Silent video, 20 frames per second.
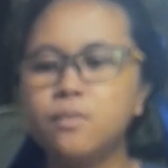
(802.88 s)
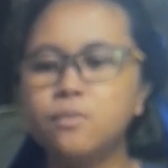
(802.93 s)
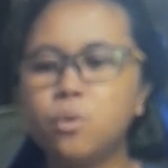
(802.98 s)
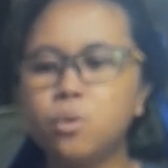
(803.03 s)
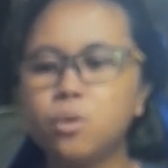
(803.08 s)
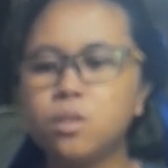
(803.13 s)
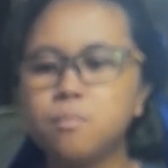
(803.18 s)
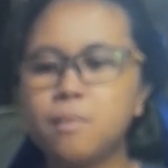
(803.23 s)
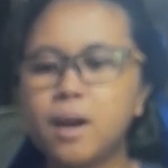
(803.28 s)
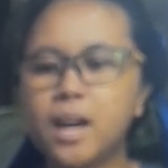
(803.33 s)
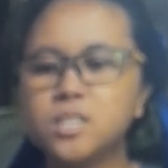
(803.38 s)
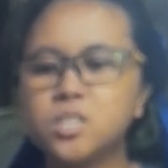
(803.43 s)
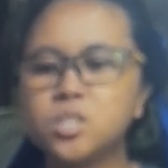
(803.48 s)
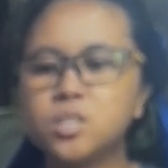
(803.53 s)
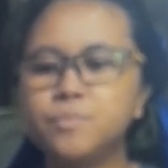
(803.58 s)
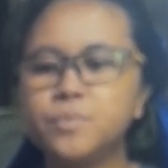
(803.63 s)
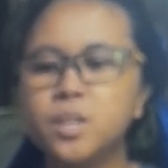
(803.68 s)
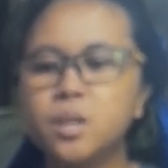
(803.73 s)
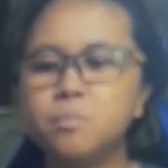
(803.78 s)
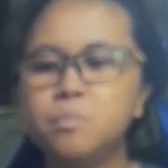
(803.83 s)
Fourth
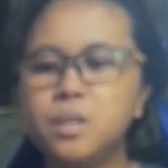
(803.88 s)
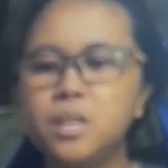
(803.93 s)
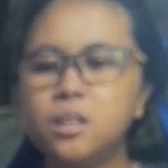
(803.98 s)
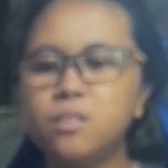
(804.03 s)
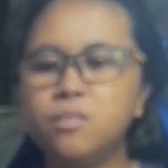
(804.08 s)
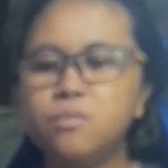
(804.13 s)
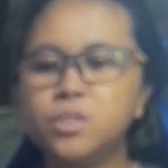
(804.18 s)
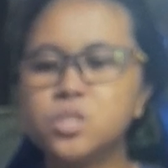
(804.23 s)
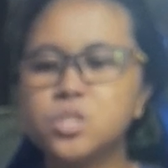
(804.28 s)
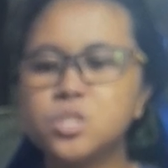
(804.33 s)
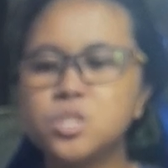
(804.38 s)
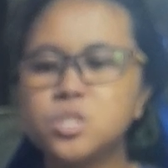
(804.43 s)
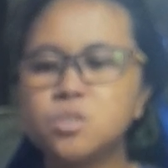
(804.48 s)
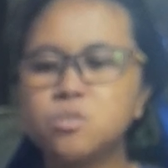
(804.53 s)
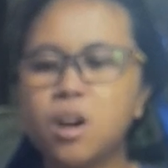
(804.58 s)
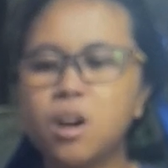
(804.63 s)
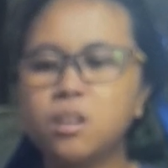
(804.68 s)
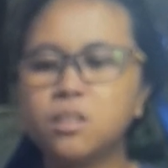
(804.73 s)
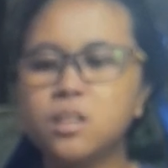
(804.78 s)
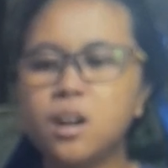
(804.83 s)
match, Gabil versus
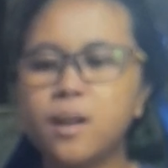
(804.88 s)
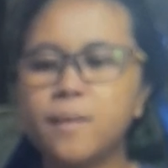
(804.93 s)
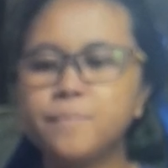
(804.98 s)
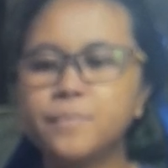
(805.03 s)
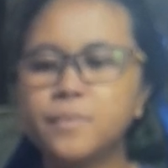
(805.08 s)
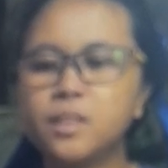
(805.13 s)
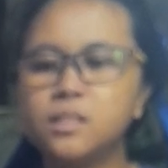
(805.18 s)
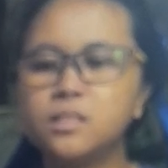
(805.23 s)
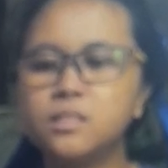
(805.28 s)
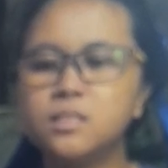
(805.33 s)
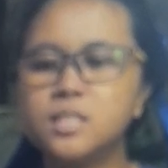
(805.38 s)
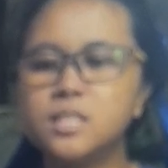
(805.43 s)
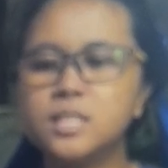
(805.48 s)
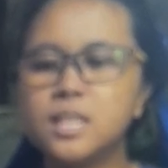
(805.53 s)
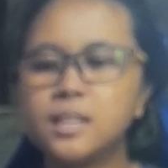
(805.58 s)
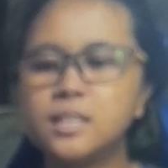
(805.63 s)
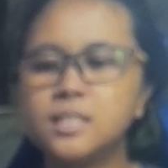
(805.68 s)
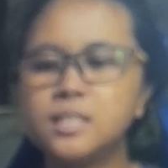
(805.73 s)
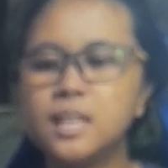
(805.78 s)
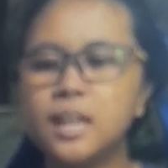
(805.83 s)
Ranga. The
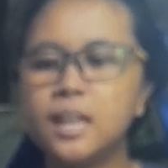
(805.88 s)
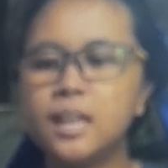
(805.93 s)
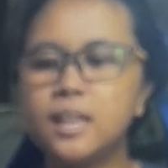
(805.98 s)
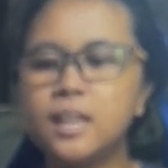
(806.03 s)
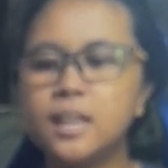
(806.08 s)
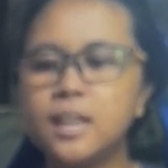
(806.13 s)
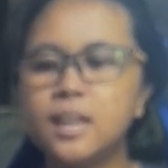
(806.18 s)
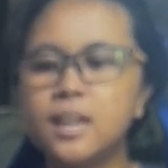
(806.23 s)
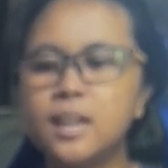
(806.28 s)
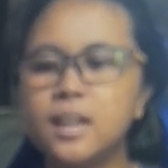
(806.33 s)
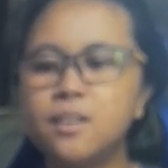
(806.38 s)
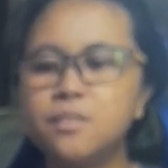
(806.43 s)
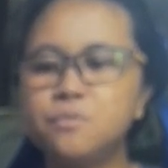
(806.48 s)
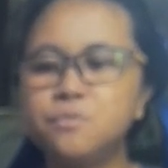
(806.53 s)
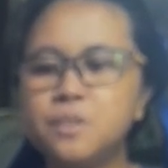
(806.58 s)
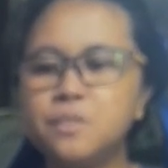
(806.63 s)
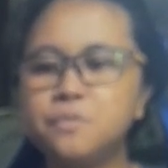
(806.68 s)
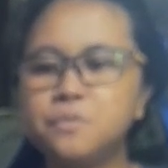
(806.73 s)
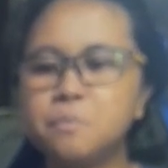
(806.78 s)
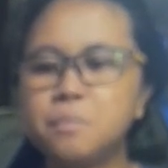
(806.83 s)
second day,
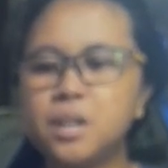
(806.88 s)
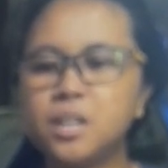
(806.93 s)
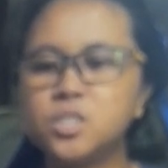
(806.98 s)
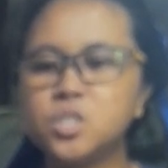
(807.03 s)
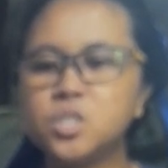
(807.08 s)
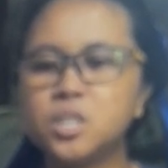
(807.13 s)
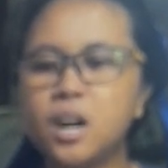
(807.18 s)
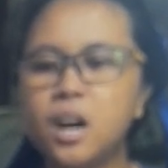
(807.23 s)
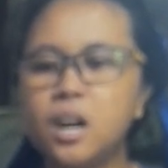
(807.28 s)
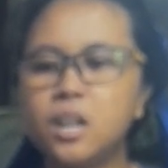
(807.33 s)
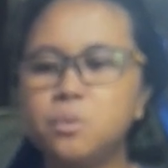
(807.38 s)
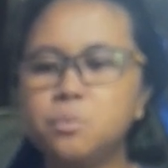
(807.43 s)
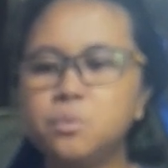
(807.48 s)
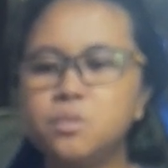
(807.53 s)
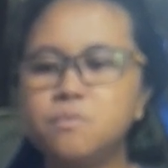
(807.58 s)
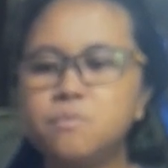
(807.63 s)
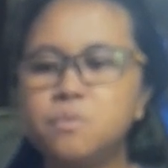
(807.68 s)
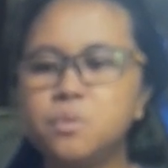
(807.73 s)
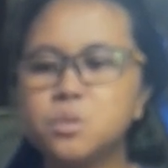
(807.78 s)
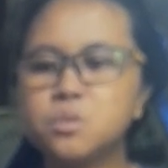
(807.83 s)
fifth match,
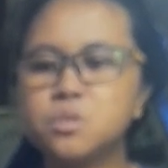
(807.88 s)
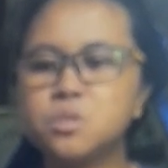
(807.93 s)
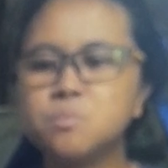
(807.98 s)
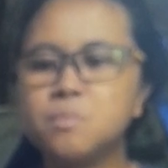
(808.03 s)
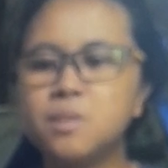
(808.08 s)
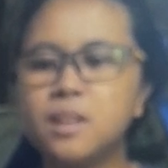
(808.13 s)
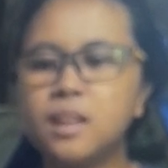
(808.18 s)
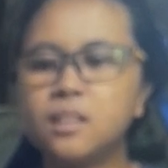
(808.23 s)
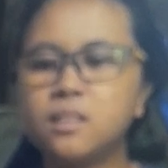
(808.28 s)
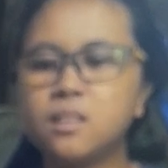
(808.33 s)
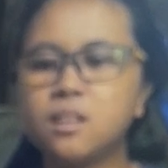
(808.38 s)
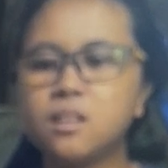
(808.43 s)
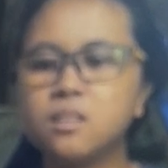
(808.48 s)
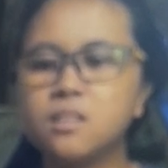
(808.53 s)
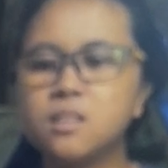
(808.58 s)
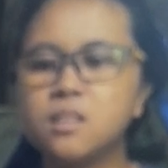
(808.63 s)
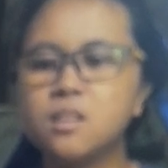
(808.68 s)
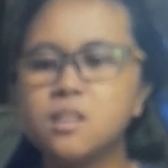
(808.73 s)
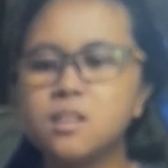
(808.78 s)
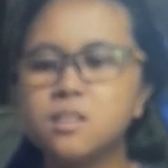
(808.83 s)
Arnawood versus Beretta.
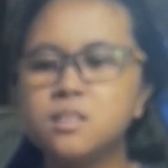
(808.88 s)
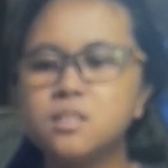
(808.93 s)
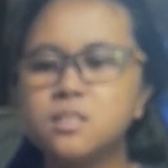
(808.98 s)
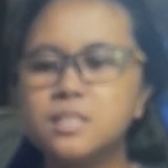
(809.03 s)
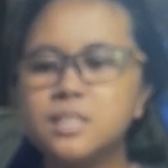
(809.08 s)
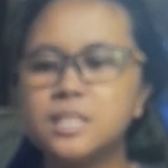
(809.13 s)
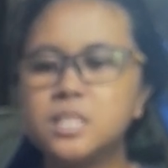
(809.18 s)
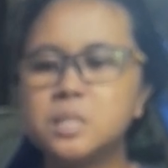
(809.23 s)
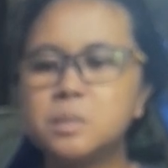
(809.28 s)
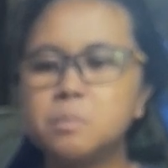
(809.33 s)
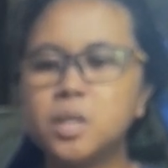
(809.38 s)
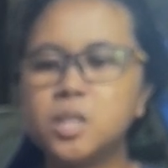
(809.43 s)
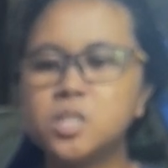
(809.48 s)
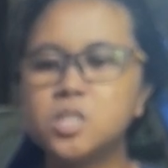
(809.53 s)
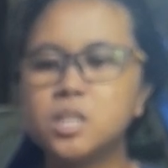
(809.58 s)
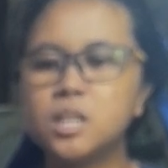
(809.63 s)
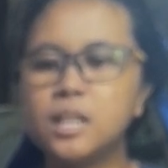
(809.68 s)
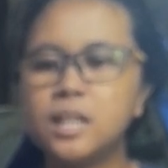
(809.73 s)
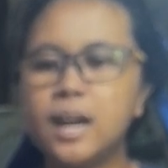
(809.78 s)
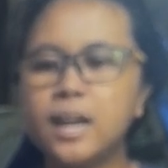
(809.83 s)
Sixth
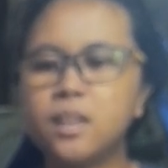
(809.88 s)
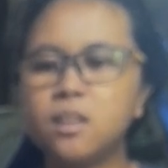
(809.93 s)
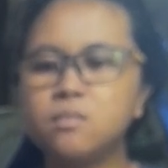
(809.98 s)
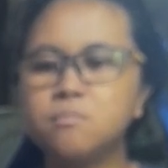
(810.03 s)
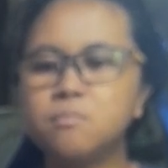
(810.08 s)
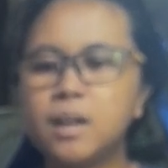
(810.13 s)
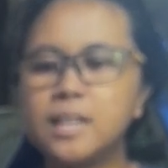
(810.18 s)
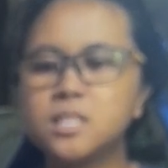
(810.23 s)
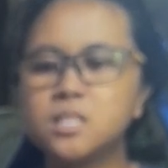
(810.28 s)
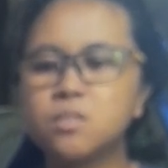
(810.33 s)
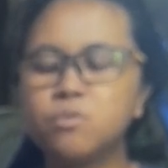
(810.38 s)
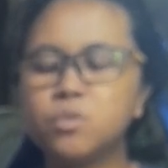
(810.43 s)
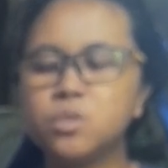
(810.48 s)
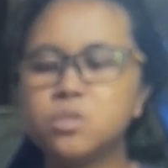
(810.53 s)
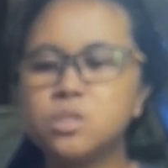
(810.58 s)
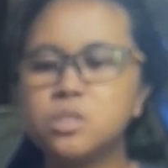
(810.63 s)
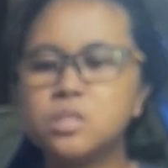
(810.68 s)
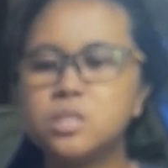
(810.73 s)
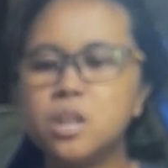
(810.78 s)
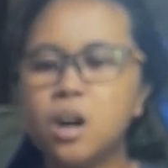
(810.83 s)
match, Lion Mask
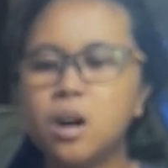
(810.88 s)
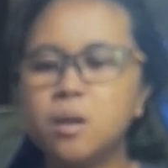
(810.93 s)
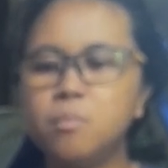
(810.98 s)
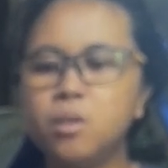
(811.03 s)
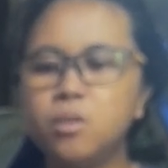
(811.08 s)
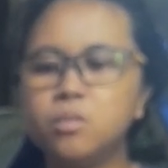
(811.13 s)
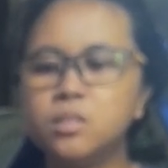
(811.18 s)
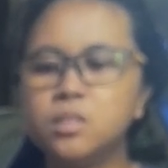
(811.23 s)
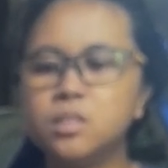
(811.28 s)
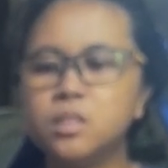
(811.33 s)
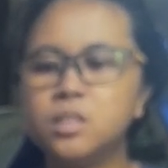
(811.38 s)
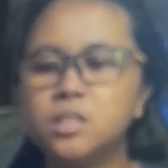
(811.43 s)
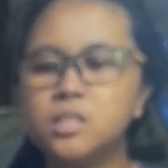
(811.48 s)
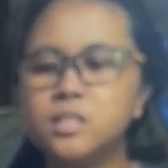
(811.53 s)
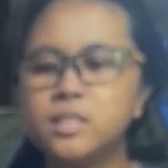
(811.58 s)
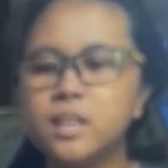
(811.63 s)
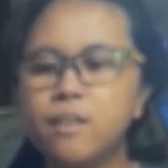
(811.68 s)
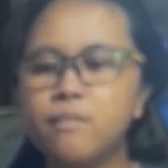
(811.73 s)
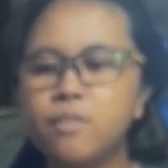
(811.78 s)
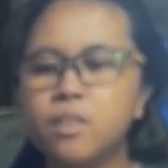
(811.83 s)
versus Diablo.
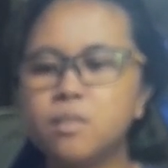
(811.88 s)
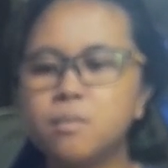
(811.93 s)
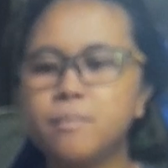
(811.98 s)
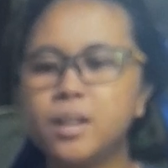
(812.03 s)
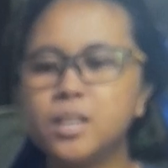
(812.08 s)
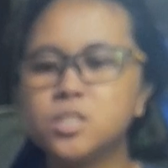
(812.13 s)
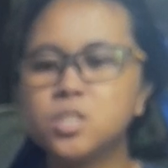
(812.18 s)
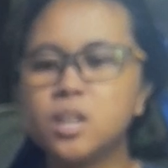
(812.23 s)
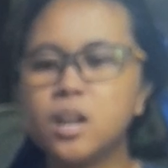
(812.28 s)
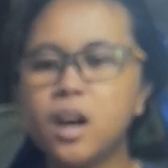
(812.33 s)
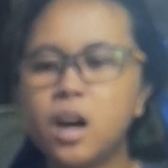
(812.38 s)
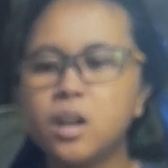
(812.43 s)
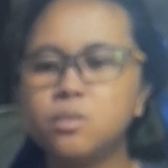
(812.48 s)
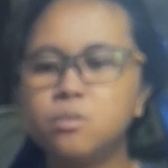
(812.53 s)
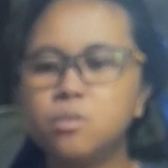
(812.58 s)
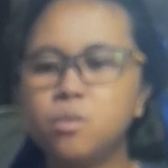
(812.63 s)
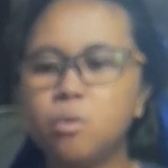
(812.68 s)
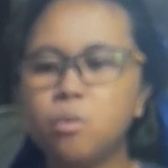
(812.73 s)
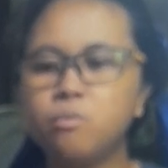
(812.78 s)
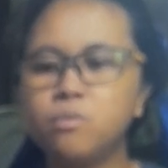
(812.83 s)
Seventh match,
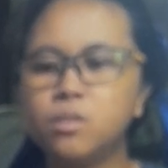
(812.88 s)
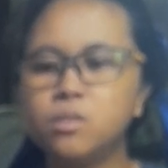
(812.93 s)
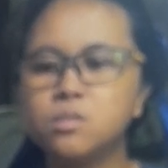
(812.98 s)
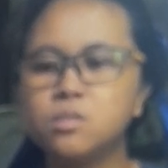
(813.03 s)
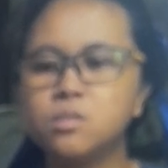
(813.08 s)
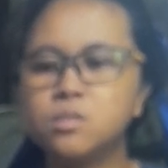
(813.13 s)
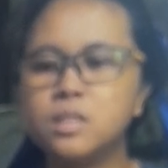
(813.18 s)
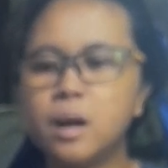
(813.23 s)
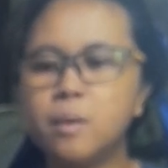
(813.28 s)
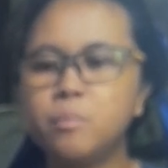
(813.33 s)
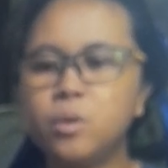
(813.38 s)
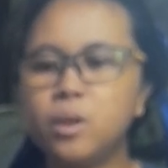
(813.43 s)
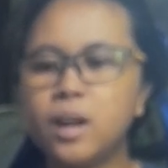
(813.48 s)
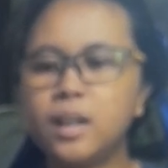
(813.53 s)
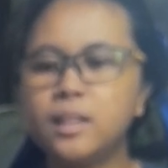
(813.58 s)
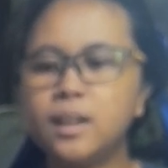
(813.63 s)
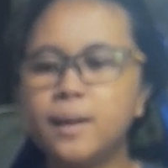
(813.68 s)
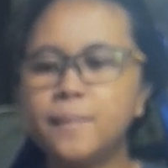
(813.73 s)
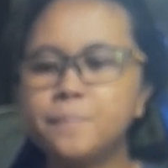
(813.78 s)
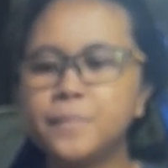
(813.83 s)
Hakuro versus
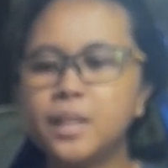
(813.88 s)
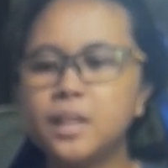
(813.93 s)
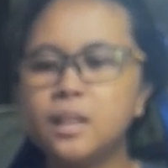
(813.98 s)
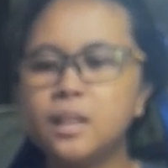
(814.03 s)
Damurada.